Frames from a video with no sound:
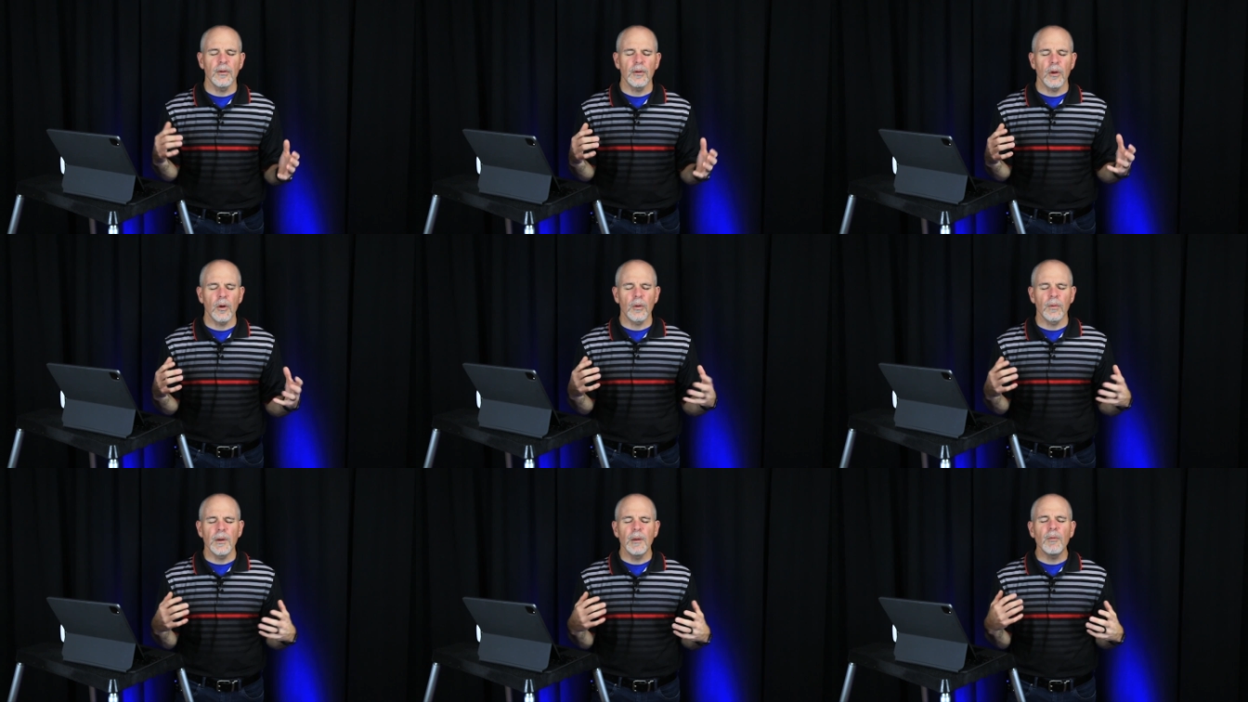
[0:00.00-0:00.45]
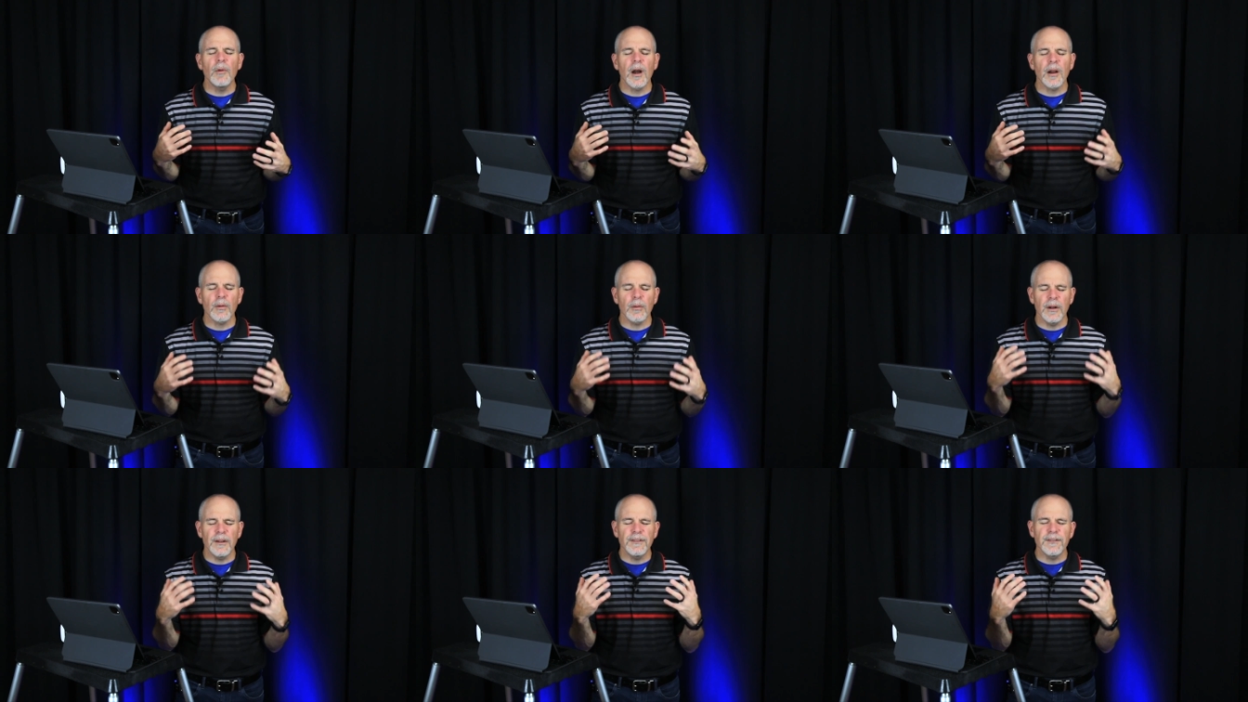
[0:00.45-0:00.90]
Lord, we want
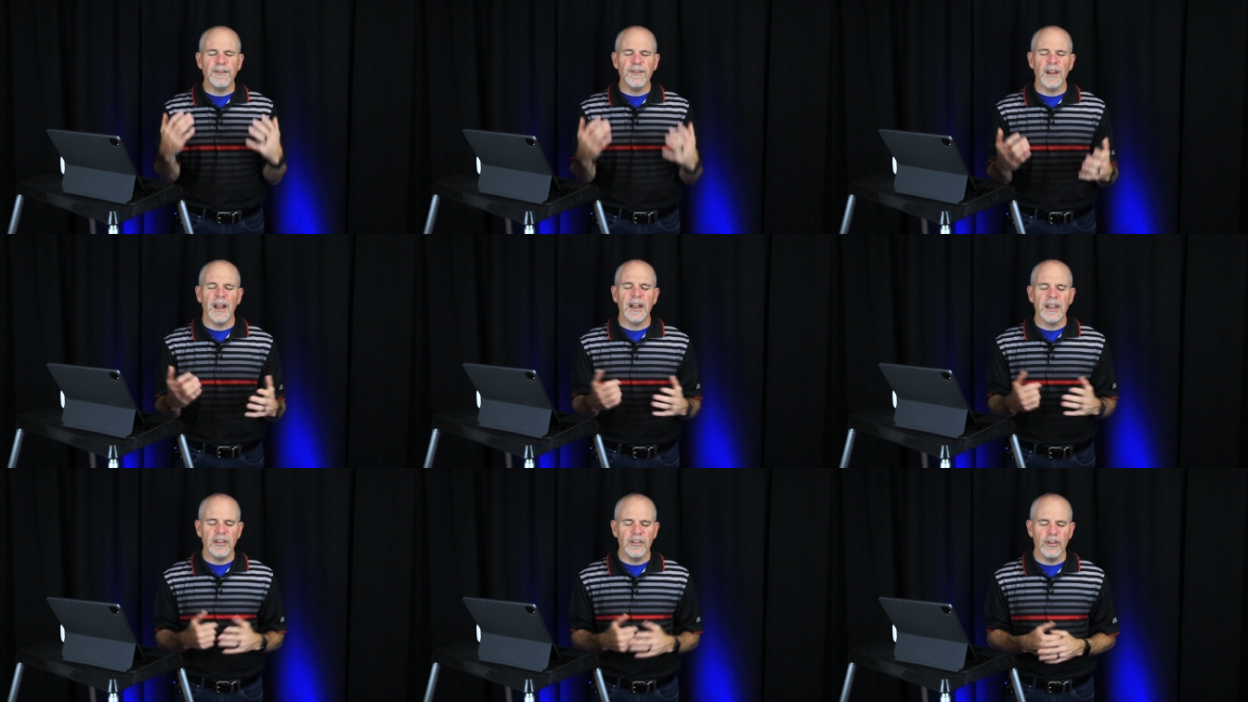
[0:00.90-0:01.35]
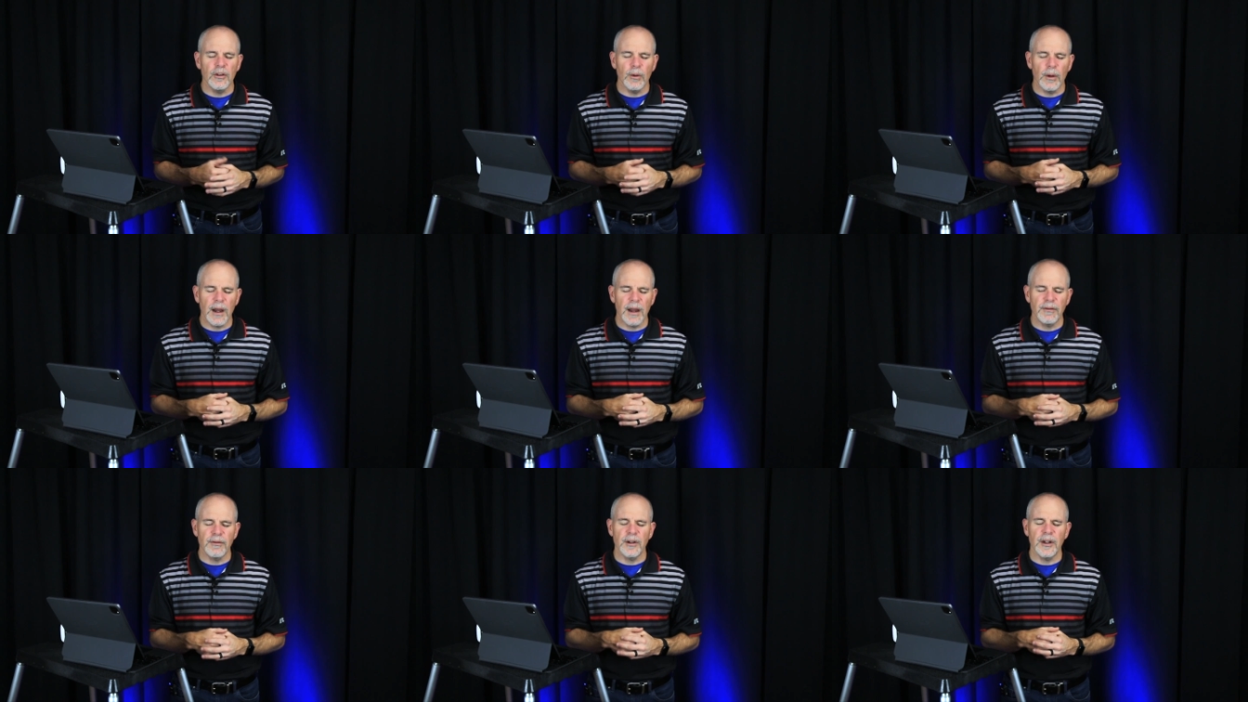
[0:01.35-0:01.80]
to reflect you
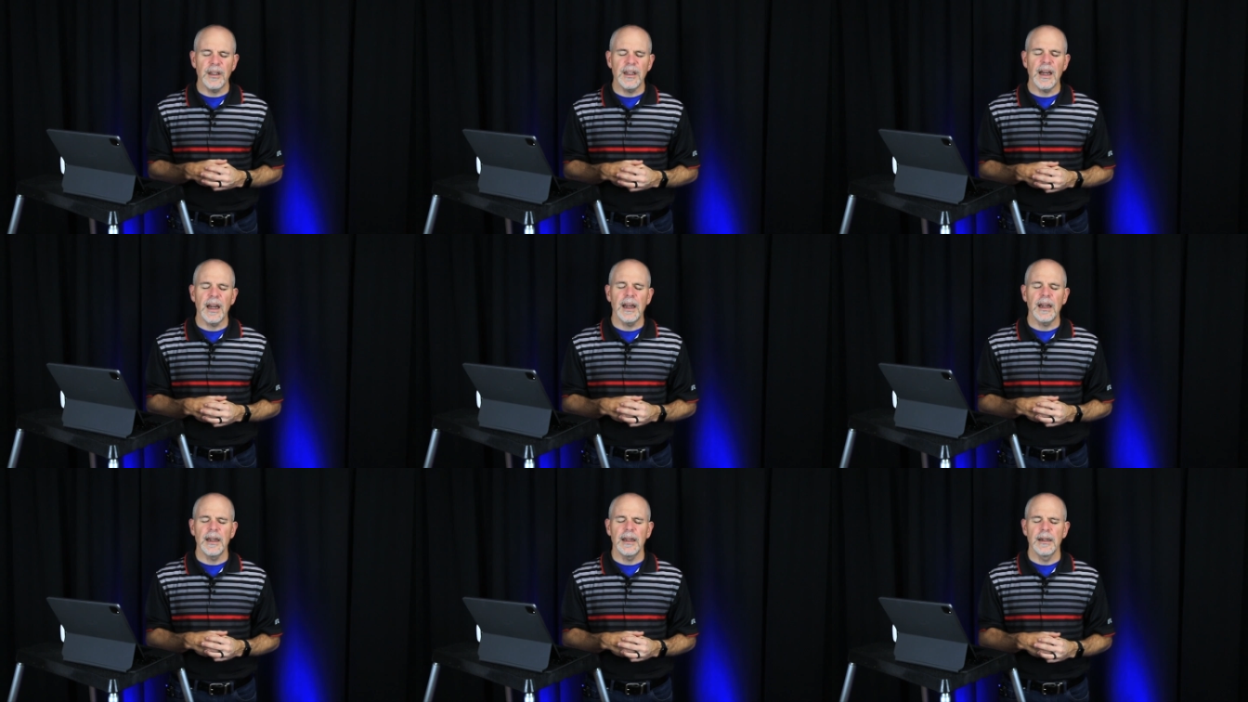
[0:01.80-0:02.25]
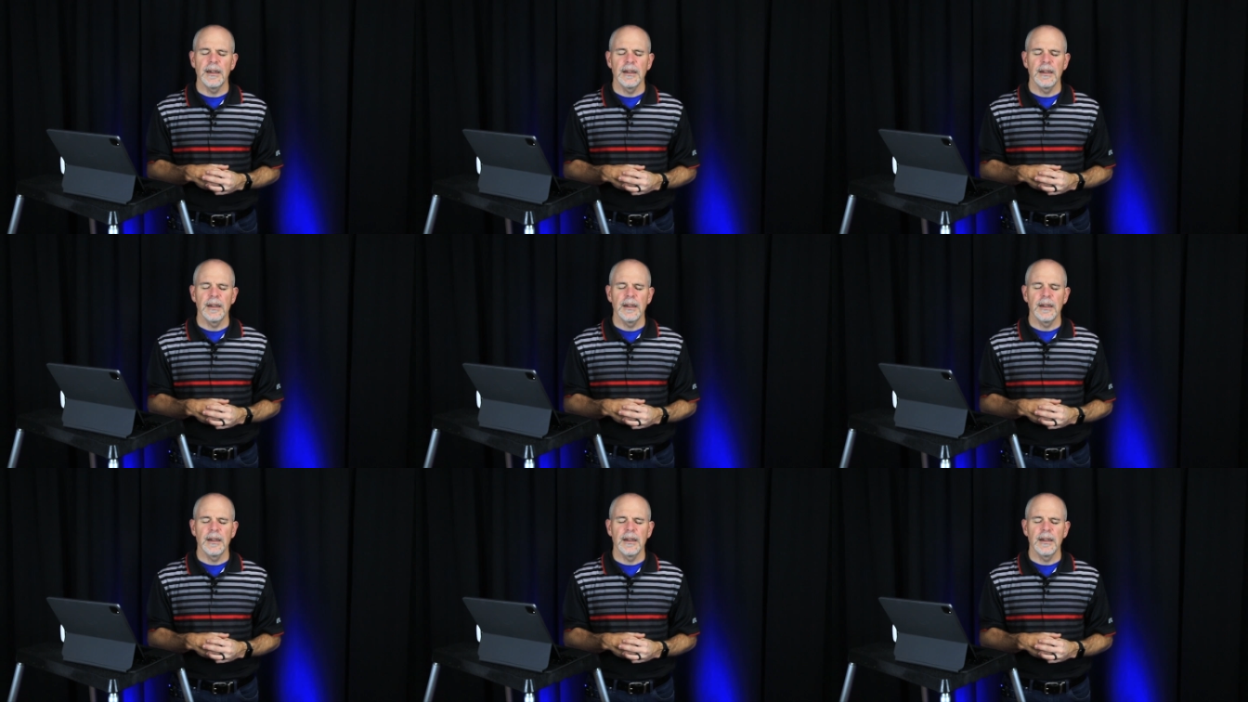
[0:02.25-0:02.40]
every day.